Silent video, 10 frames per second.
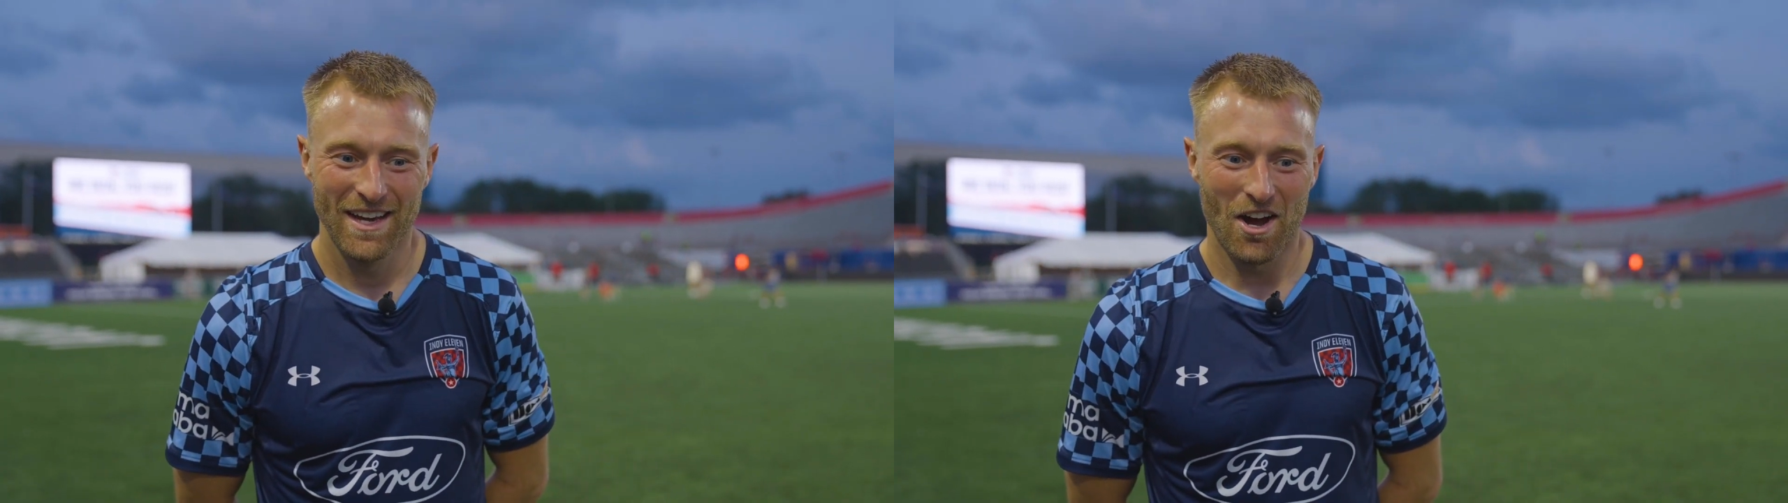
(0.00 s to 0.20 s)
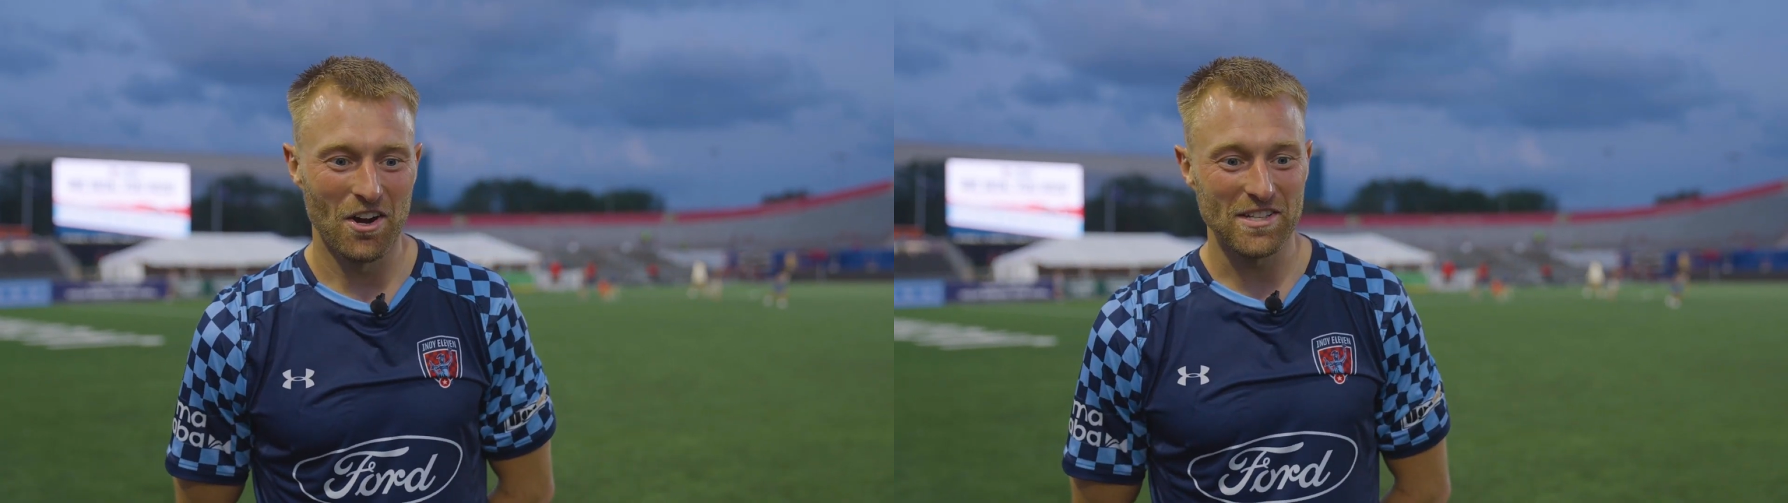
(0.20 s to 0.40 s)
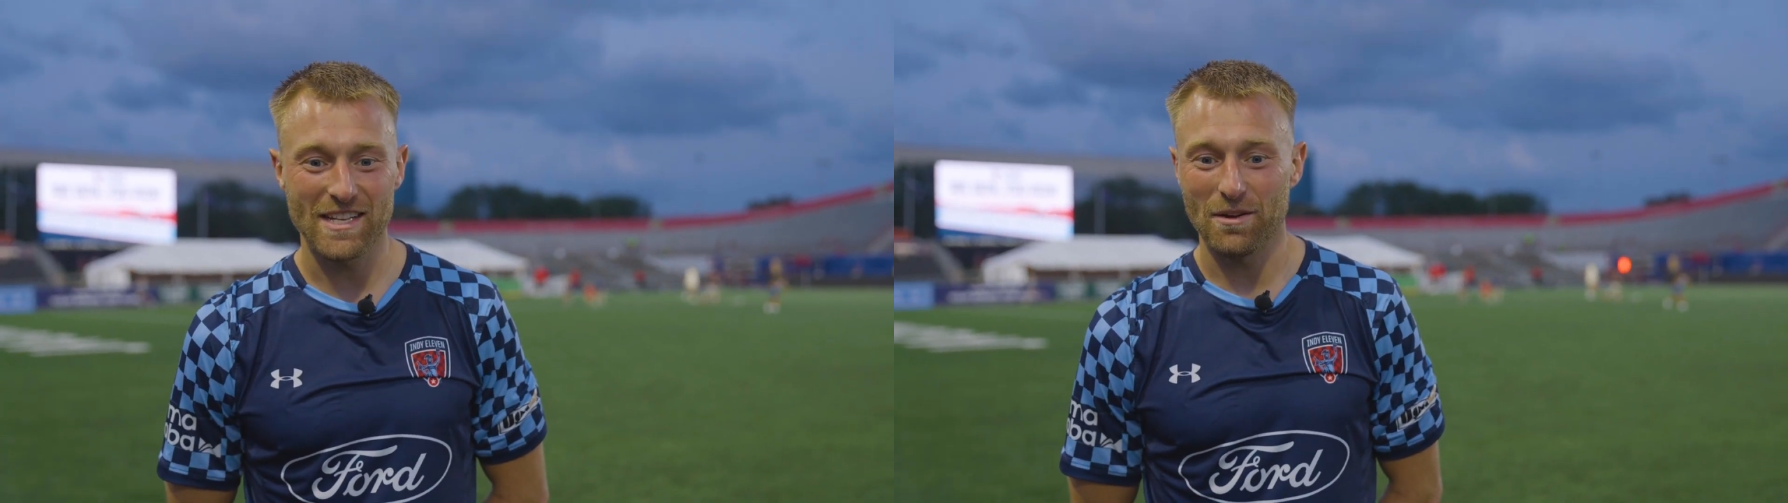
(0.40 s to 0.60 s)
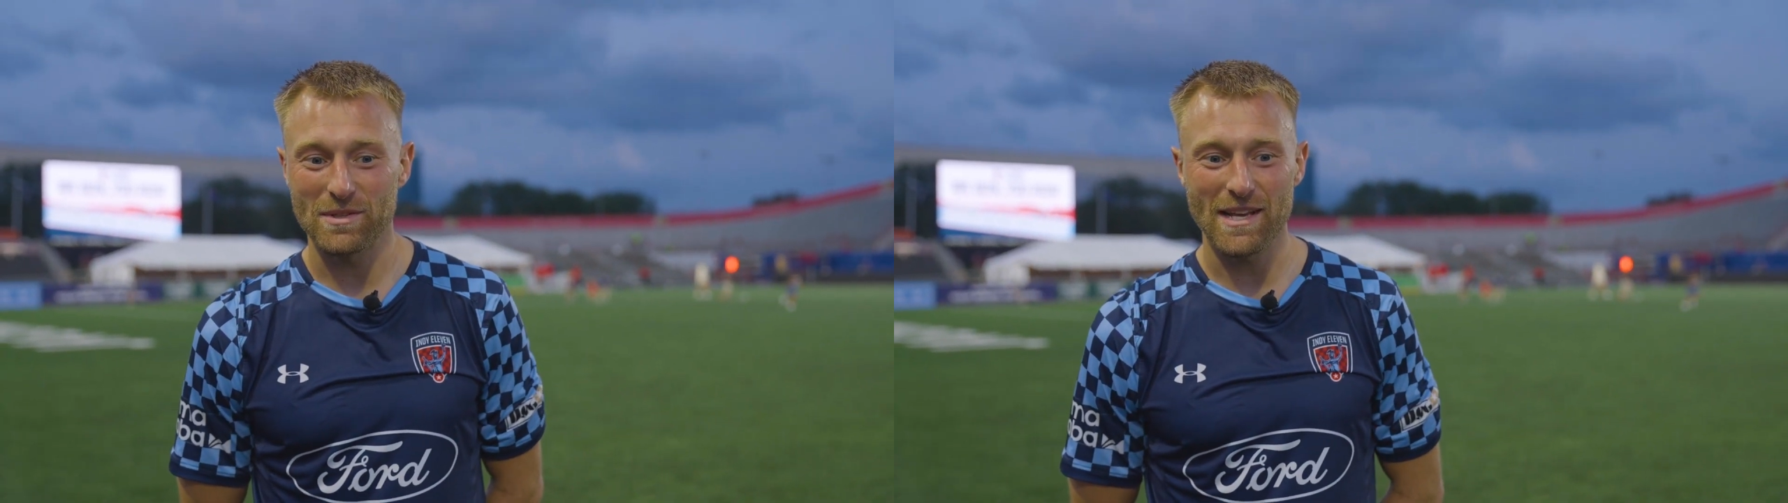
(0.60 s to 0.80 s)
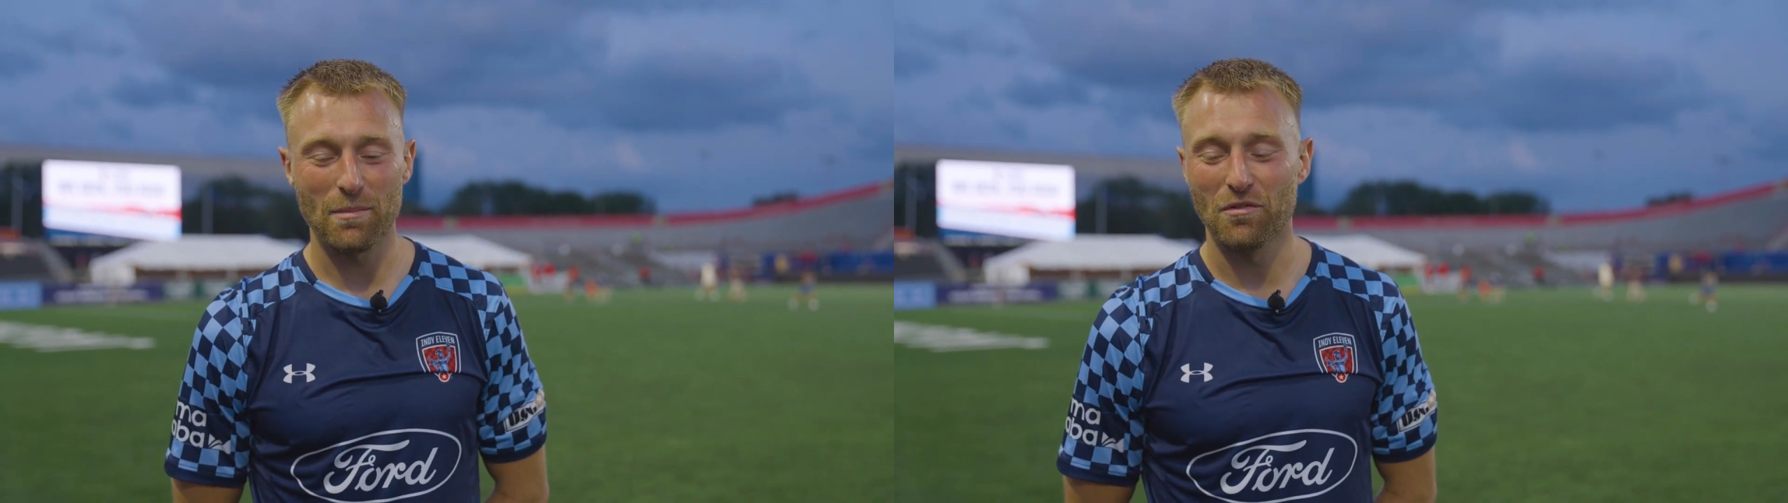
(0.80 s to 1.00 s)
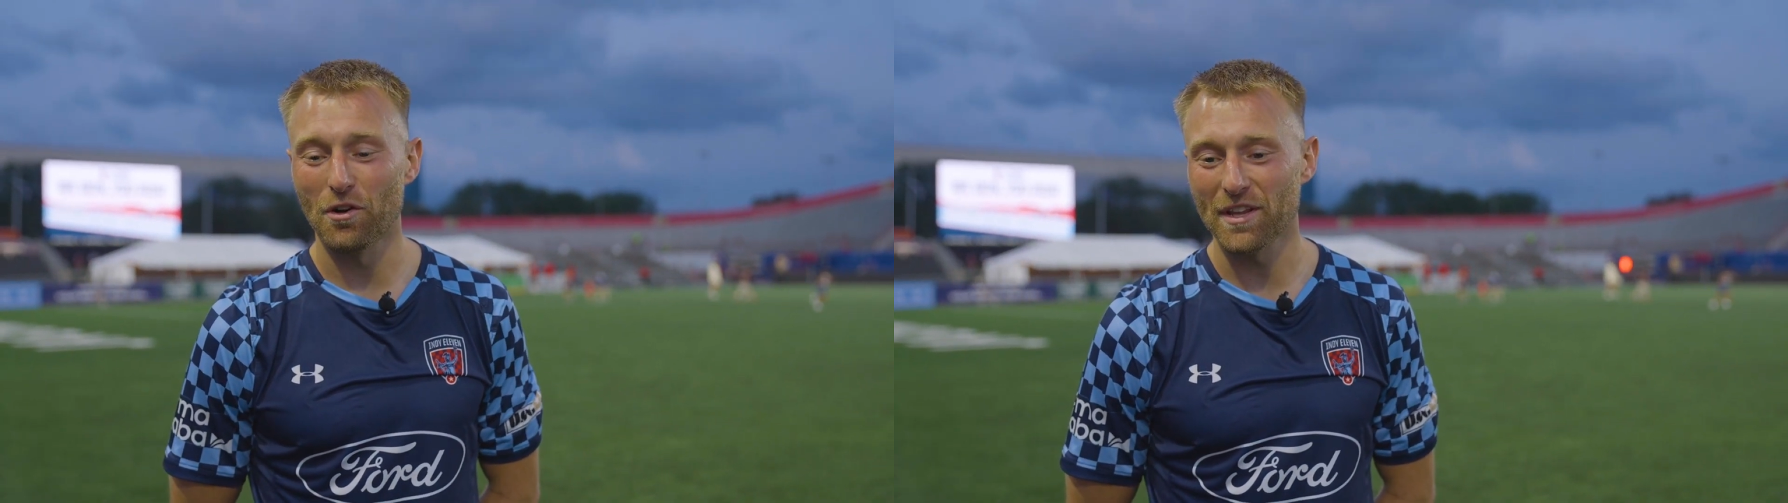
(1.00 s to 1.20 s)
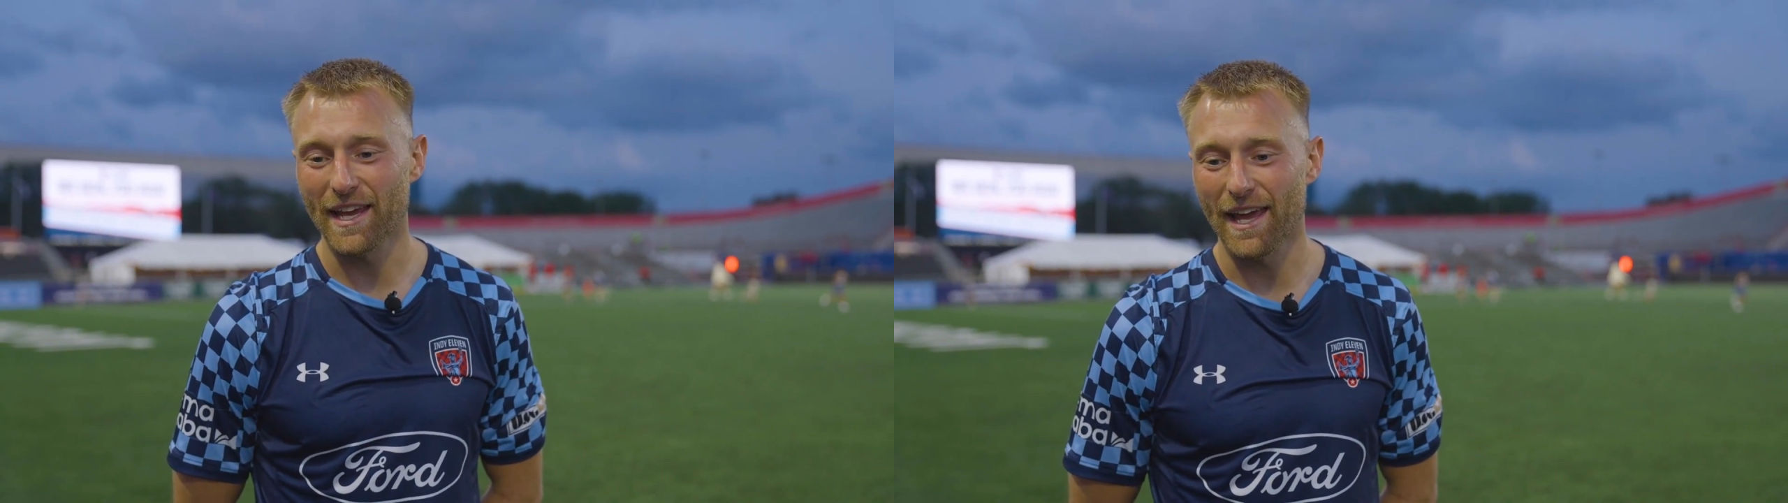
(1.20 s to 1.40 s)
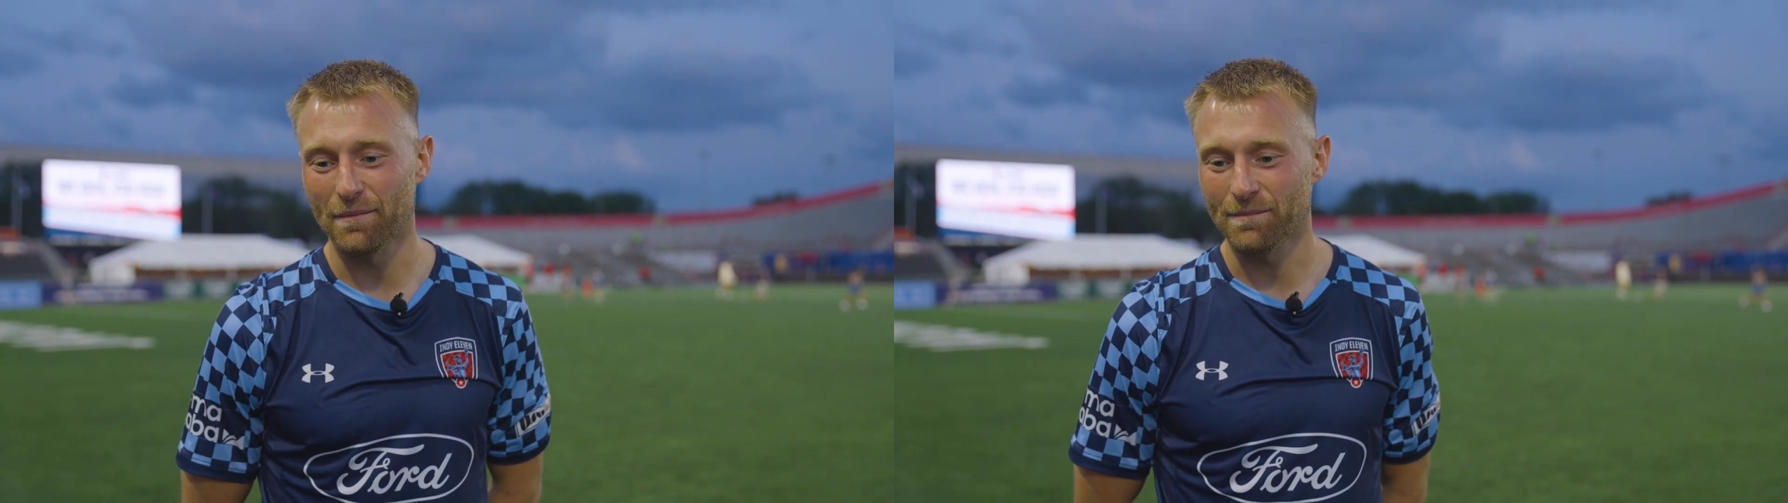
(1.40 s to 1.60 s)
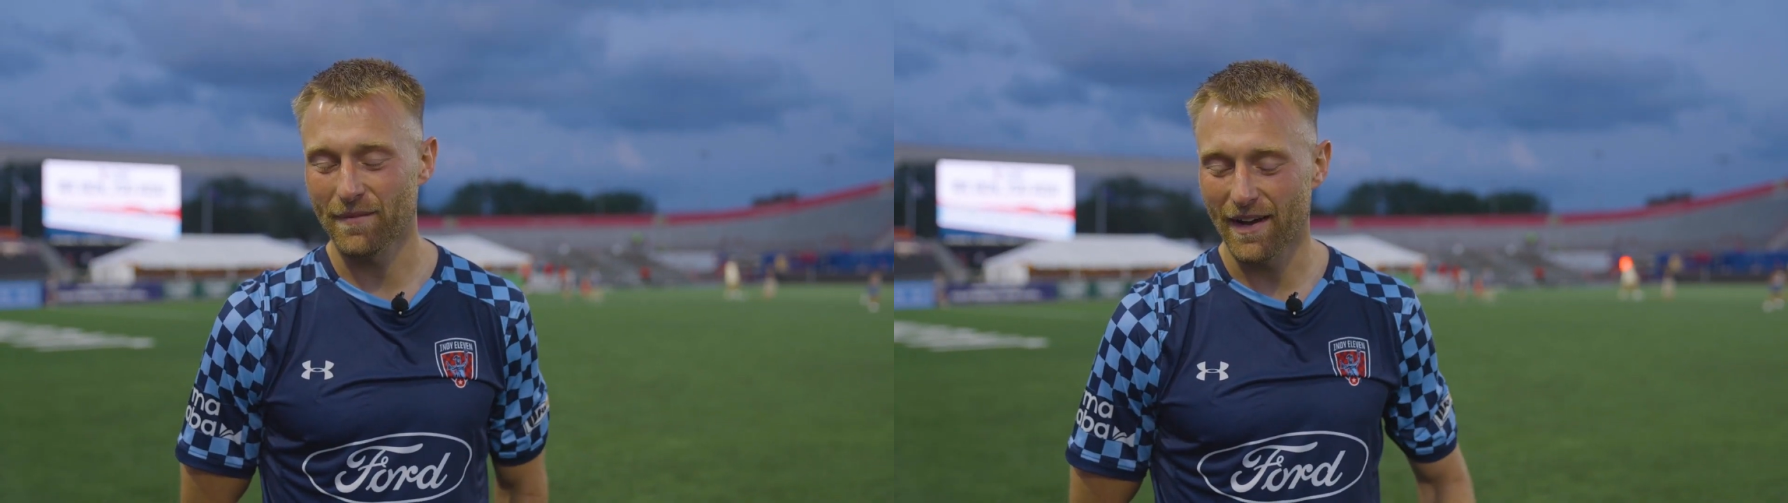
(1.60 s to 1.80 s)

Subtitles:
Honestly, we said before the game,